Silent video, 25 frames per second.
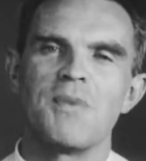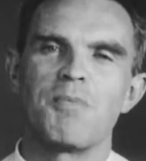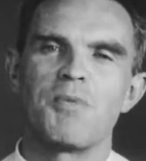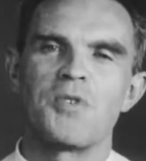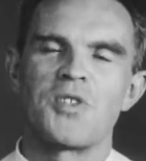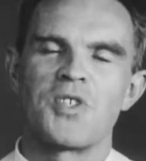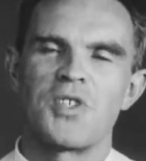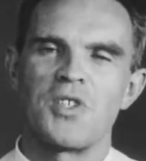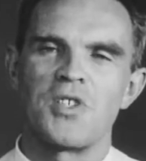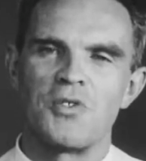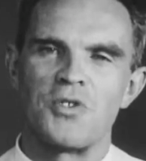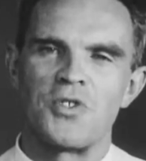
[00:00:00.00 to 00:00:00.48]
to
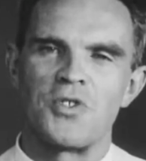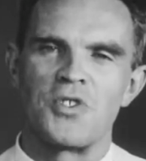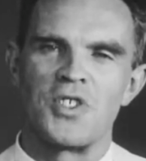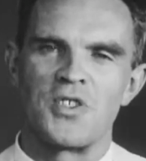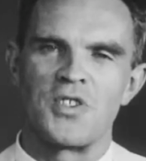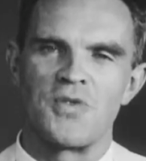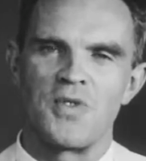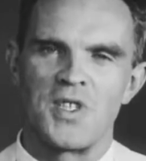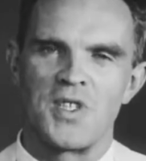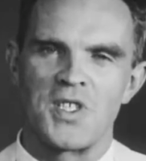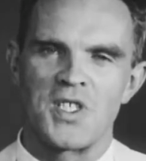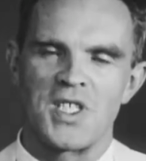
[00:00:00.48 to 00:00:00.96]
simple
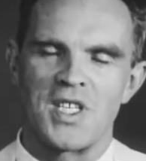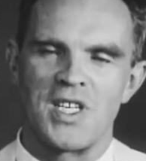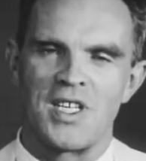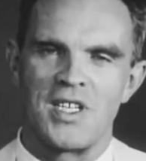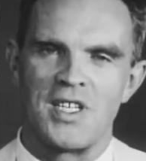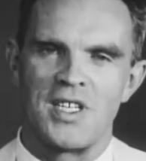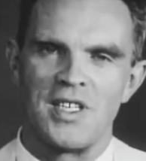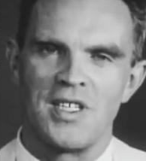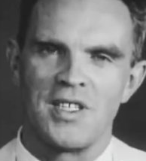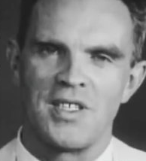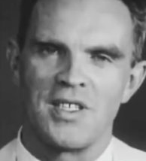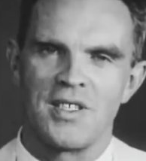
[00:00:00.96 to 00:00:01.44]
solutions for the
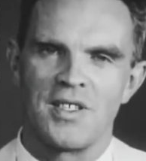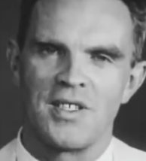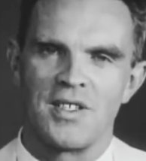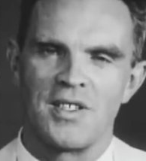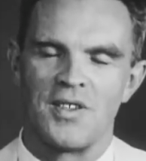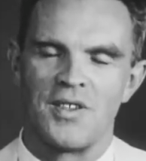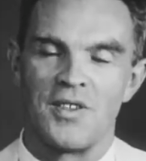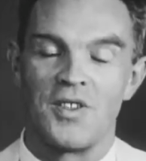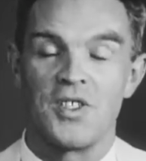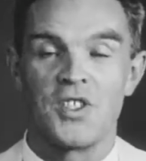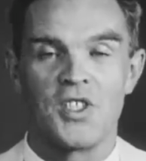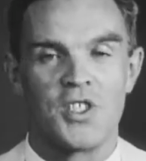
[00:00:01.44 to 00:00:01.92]
study.
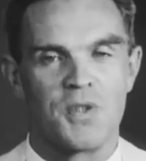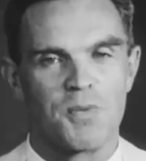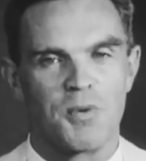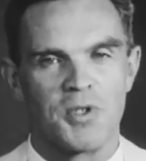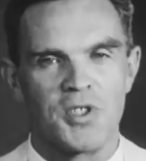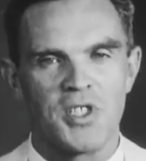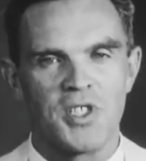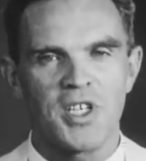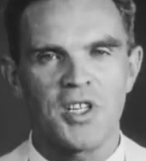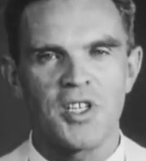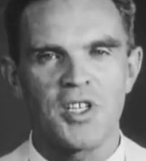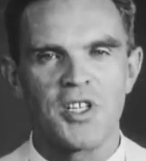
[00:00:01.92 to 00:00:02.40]
This is
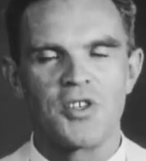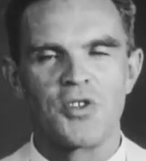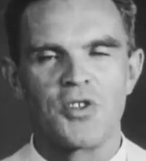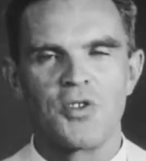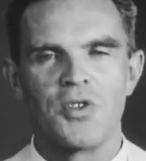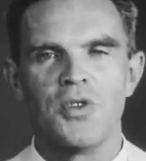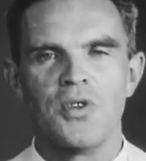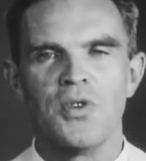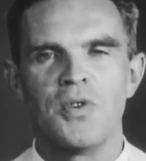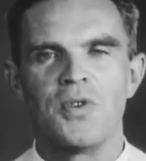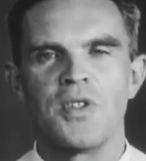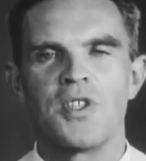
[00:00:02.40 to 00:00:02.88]
particularly
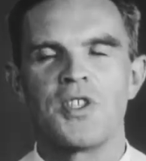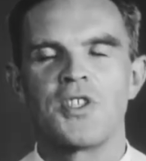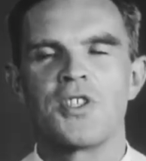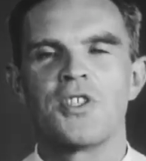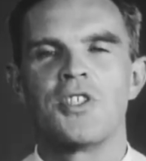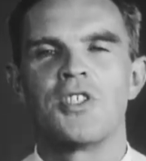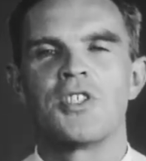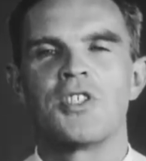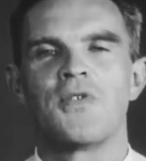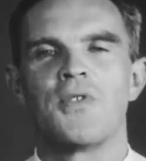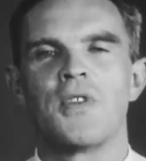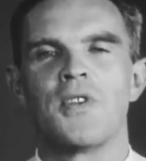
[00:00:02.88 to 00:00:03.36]
true in the
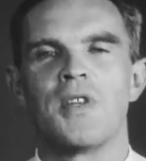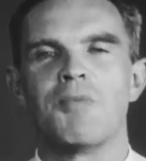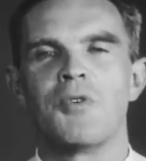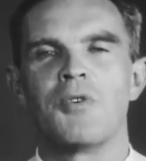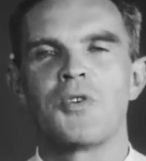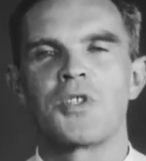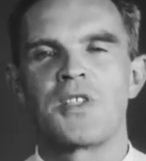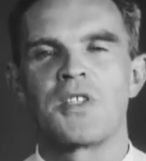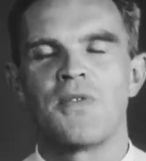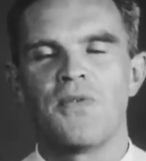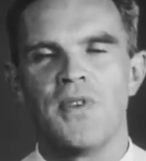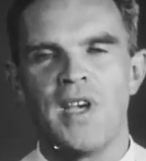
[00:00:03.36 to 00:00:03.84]
search for the
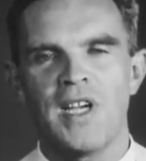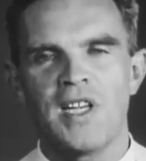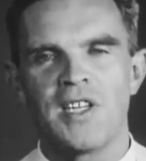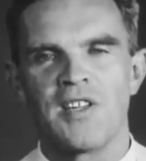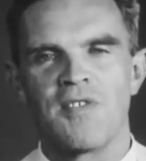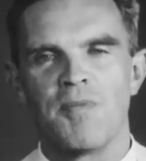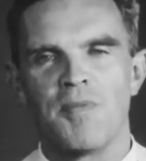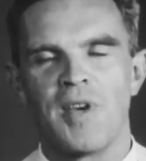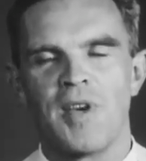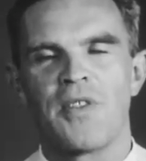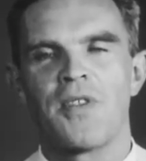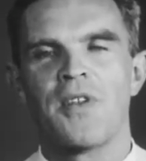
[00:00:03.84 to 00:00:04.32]
most
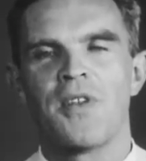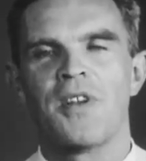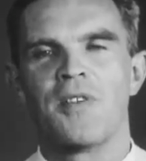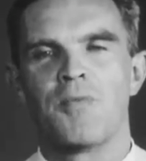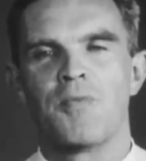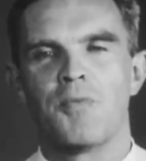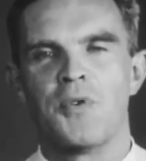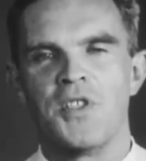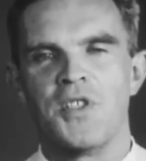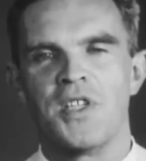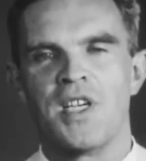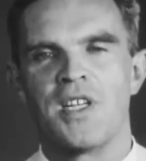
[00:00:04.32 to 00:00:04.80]
effective method
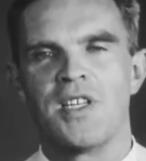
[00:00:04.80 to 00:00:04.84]
of